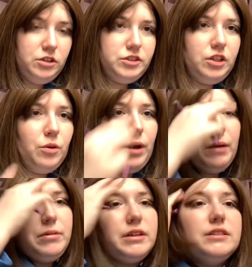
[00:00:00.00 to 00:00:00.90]
So I
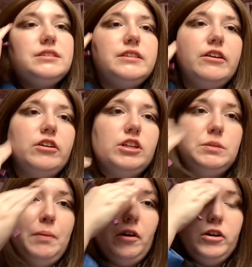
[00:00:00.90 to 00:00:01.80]
would consider this
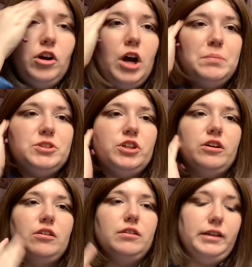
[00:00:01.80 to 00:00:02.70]
part optional,